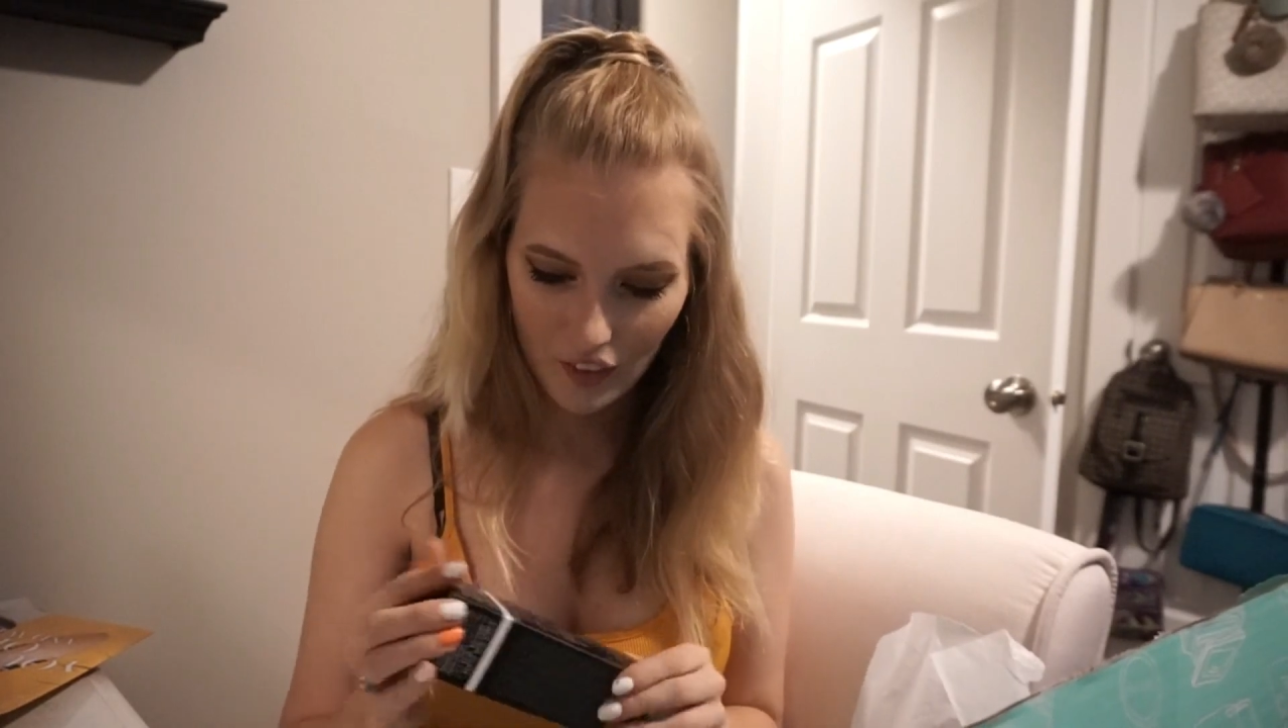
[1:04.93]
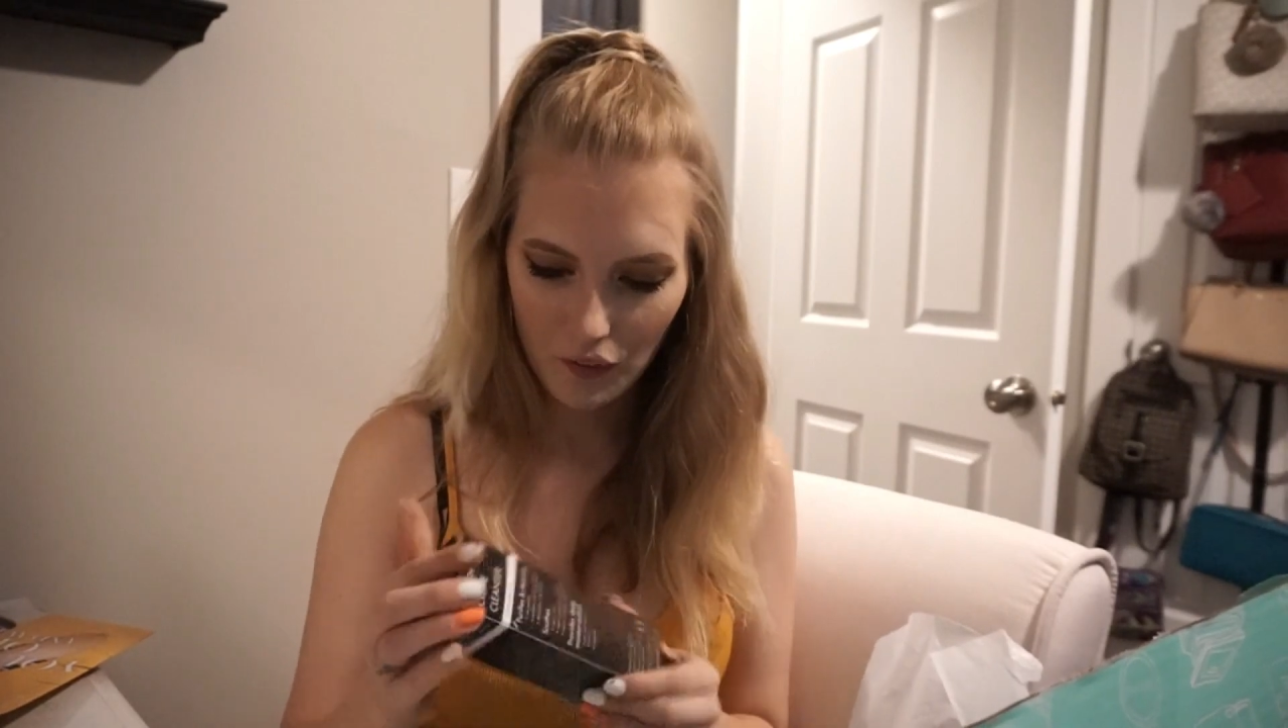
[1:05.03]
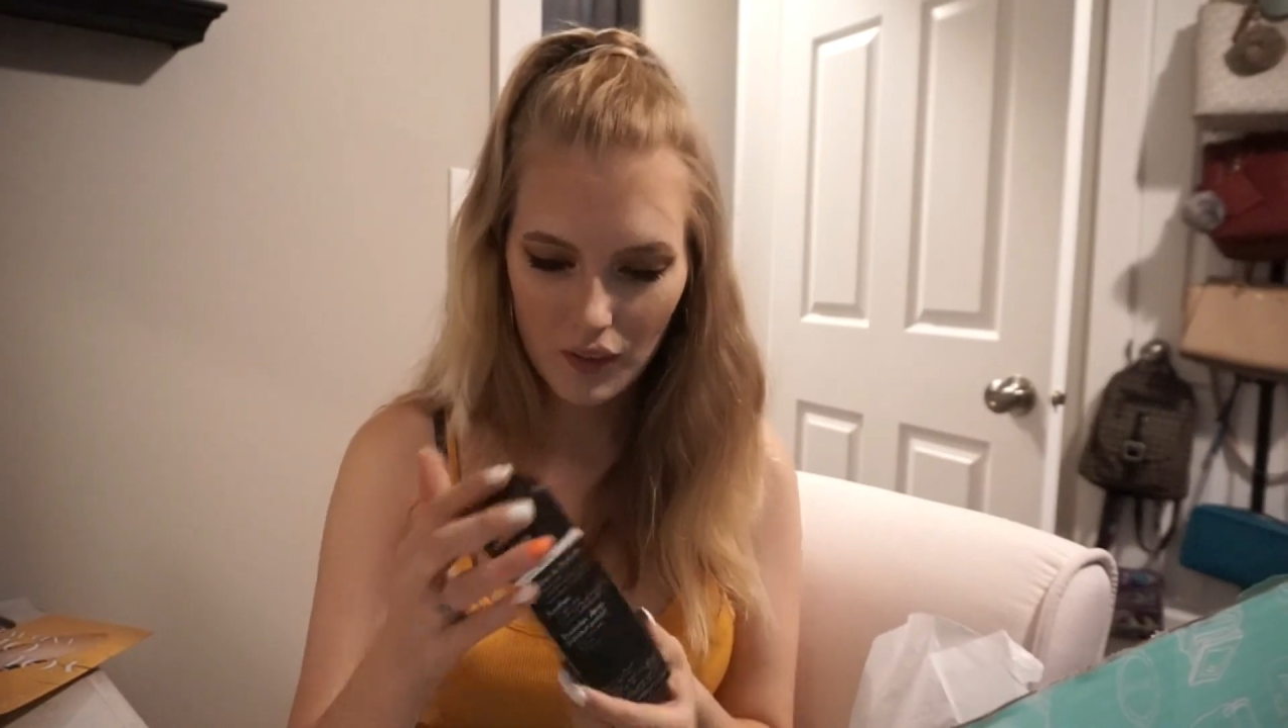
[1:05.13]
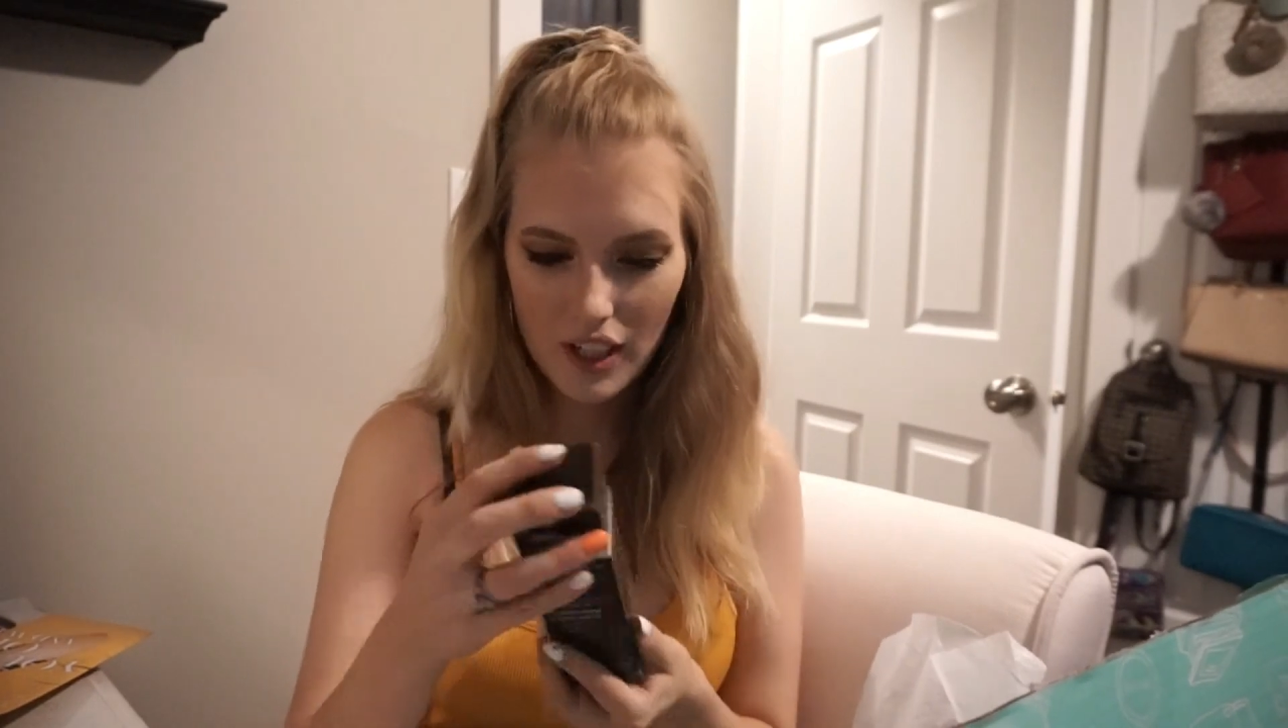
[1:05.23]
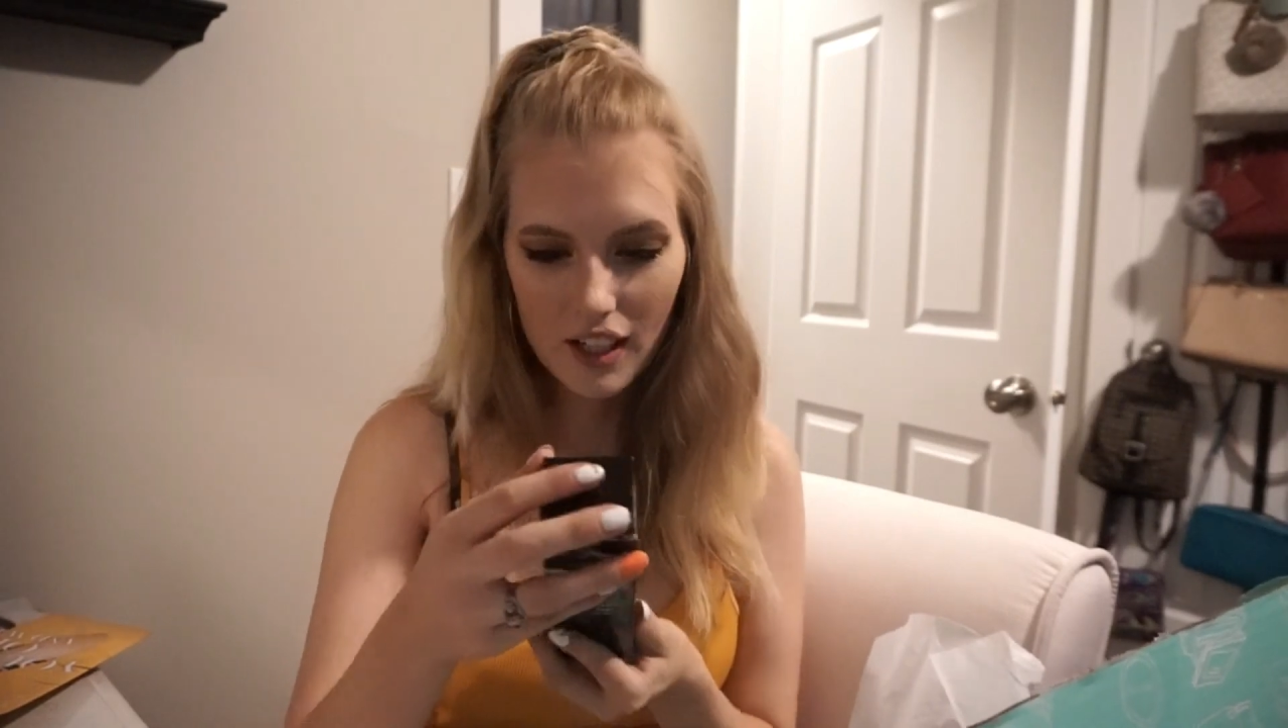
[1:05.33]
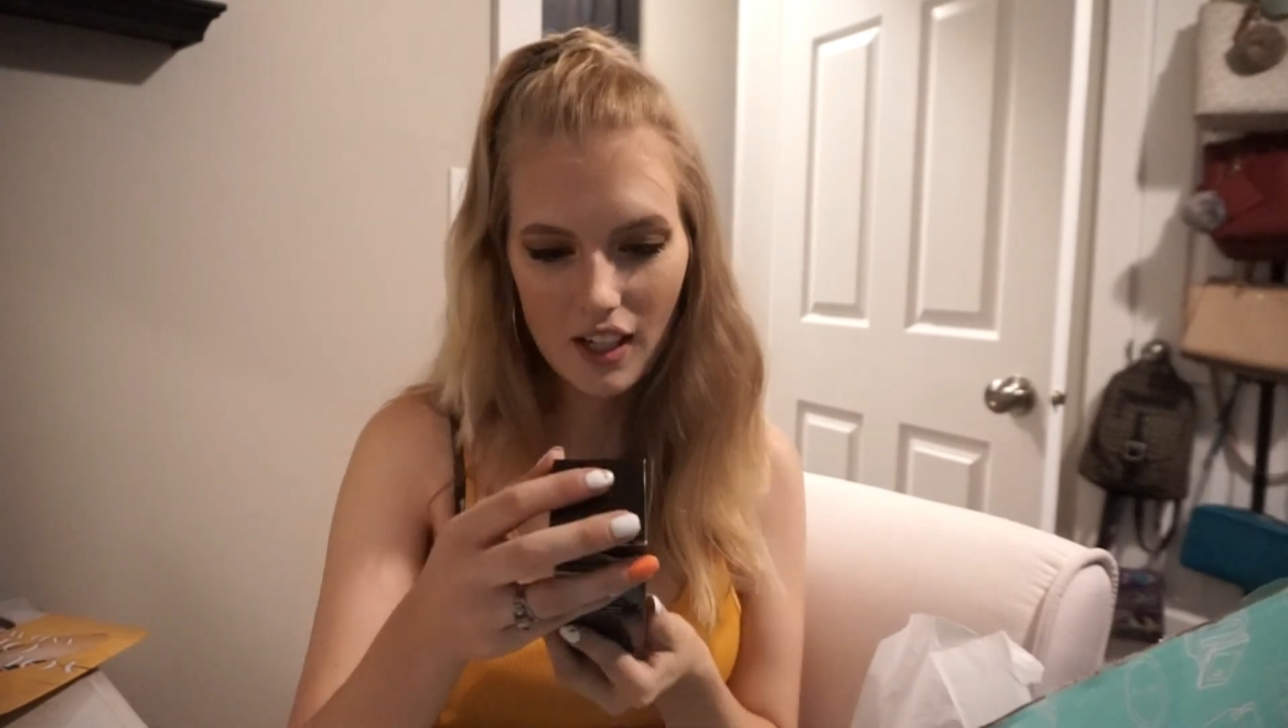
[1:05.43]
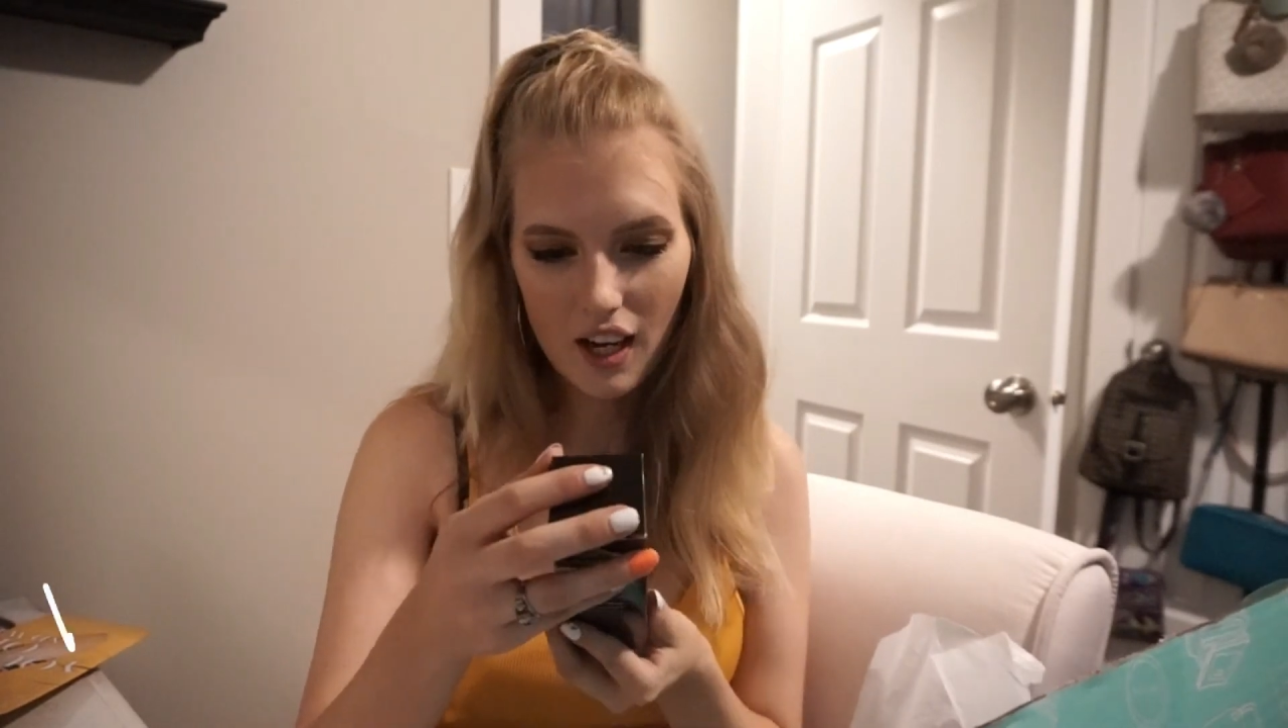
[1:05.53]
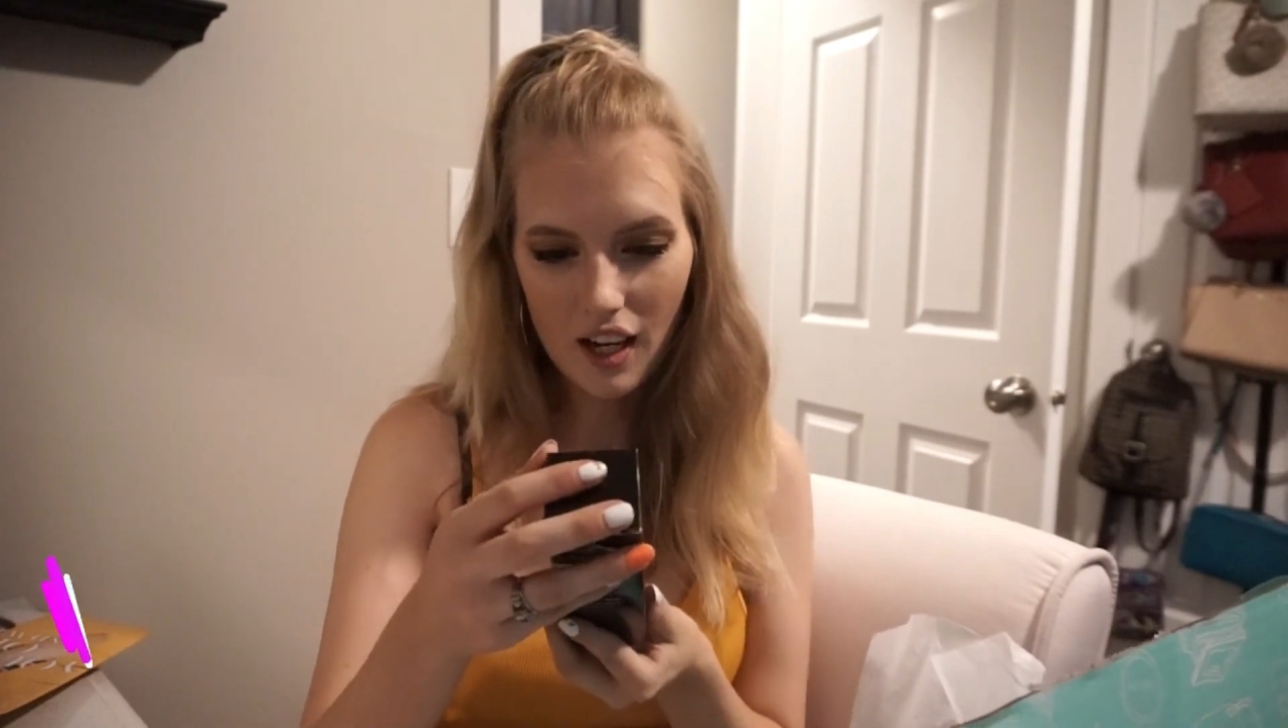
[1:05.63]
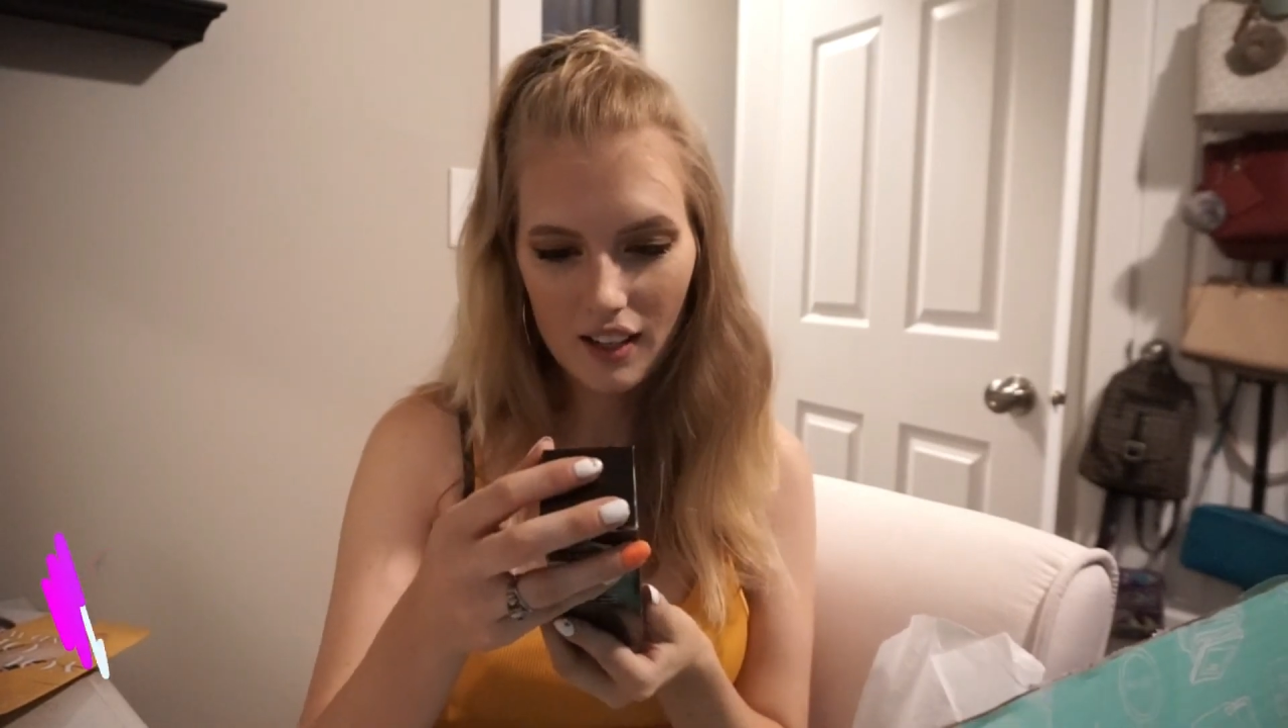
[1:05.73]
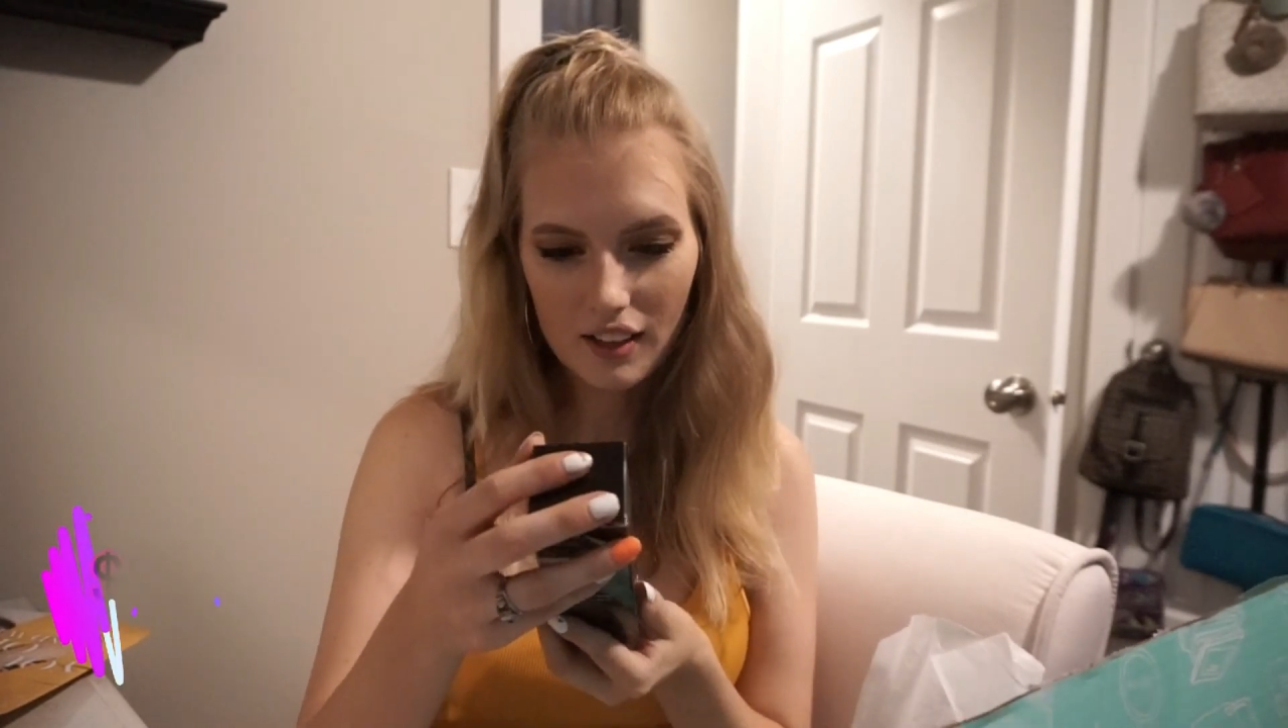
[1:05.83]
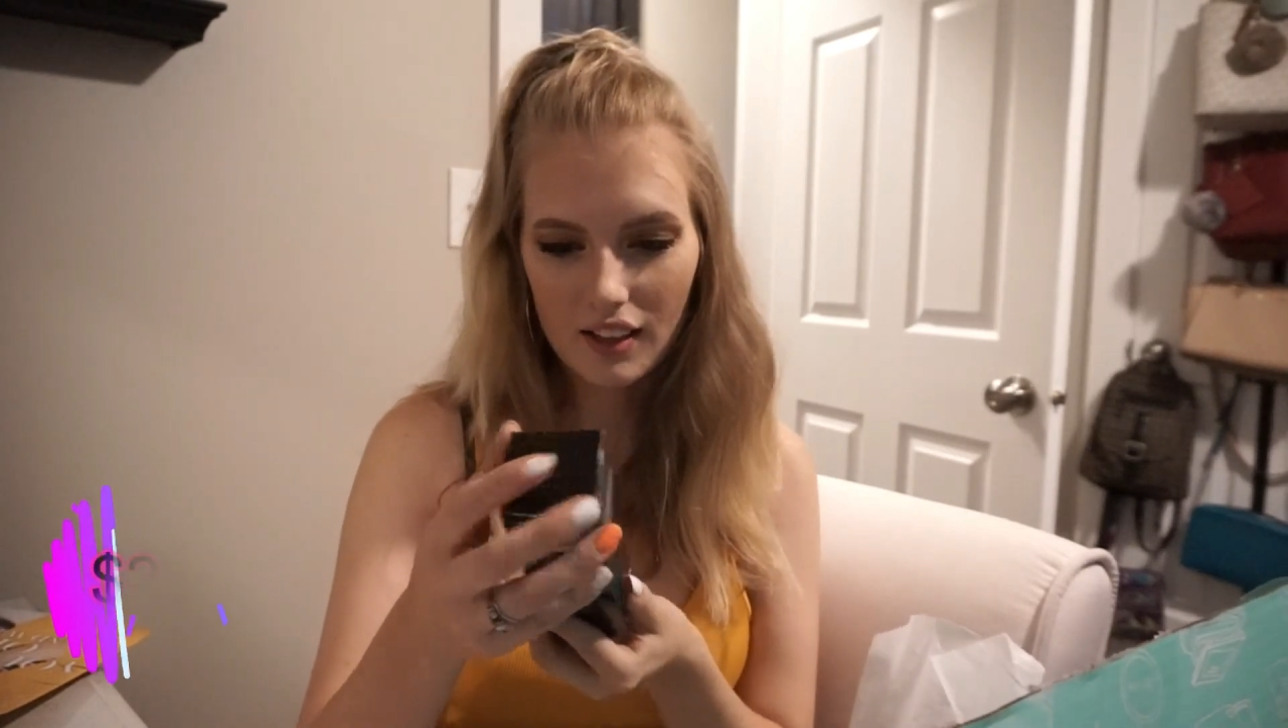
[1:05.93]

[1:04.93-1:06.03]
We got